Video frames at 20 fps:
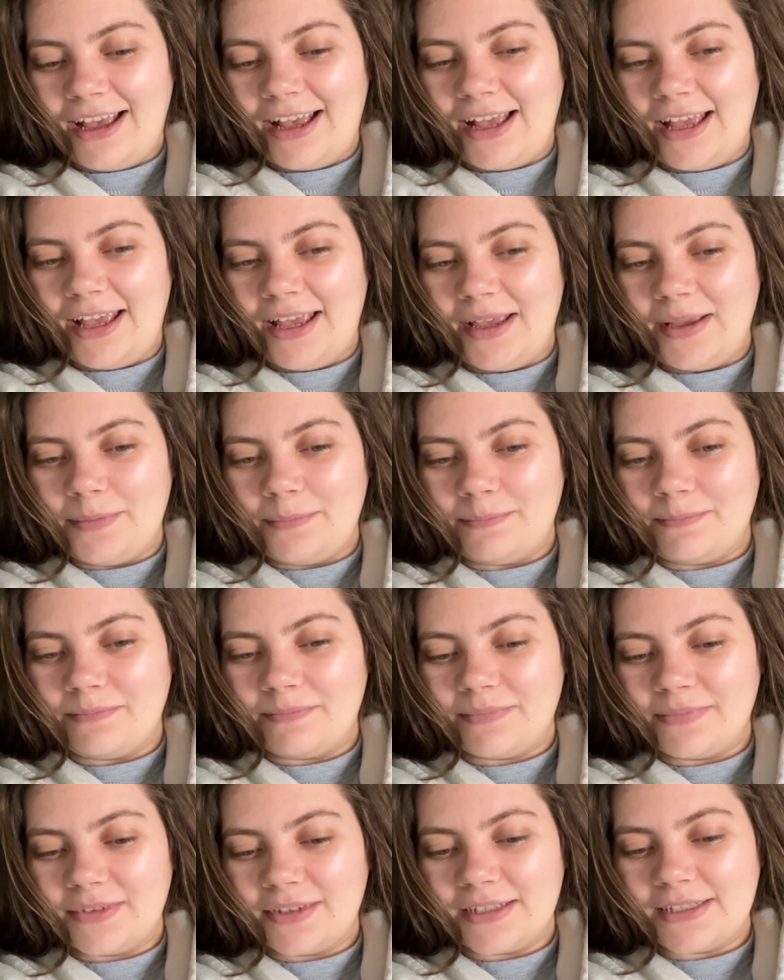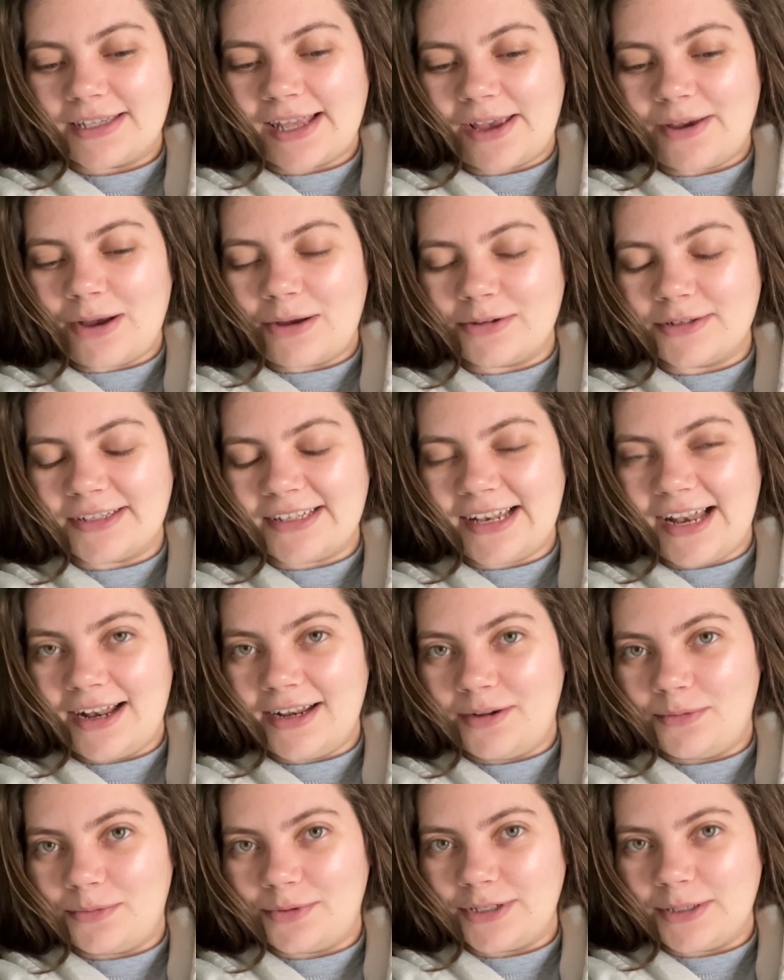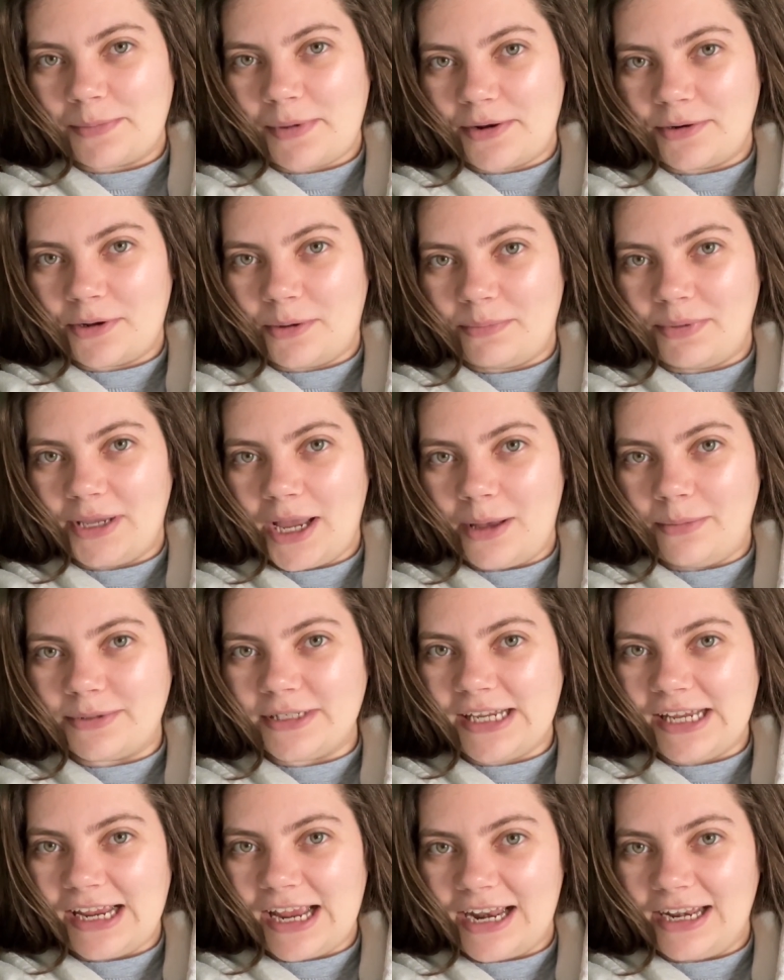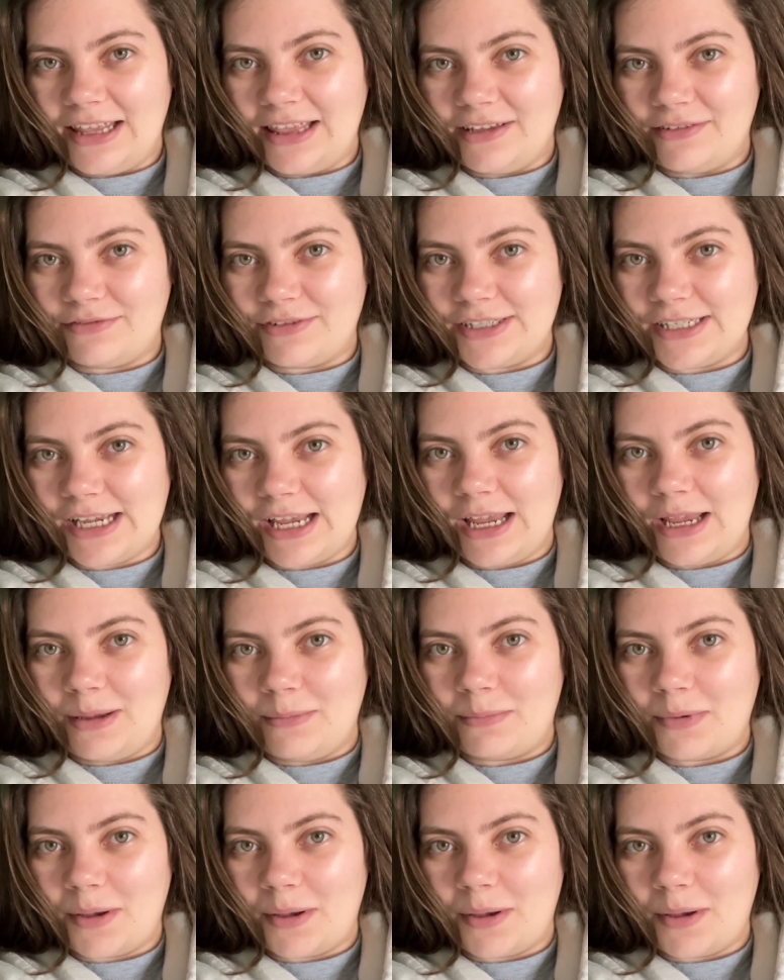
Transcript: So I was slightly worried about not being able to eat anything for tea,